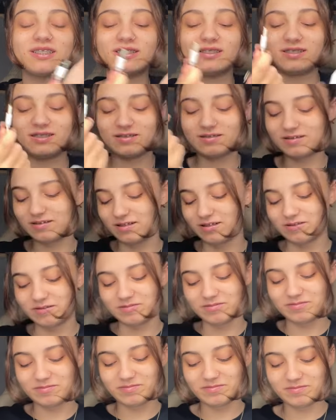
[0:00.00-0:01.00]
this. No.
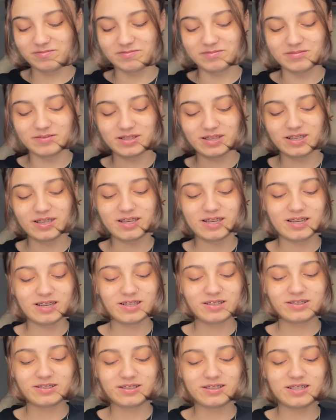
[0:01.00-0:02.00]

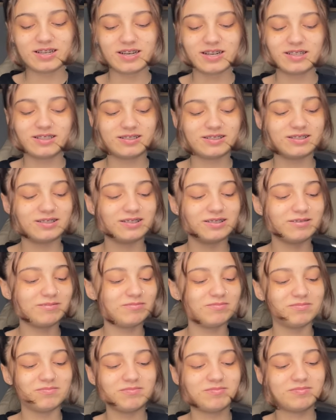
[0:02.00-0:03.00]
See, guys,
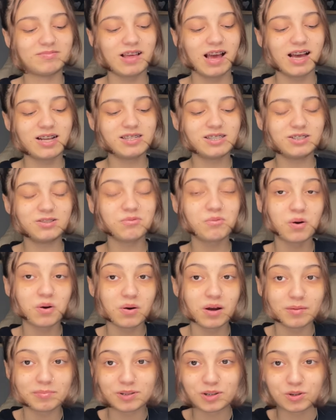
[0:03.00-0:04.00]
I just woke
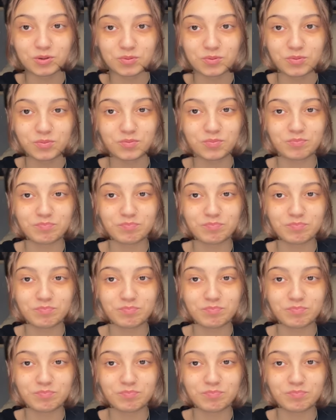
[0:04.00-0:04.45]
up to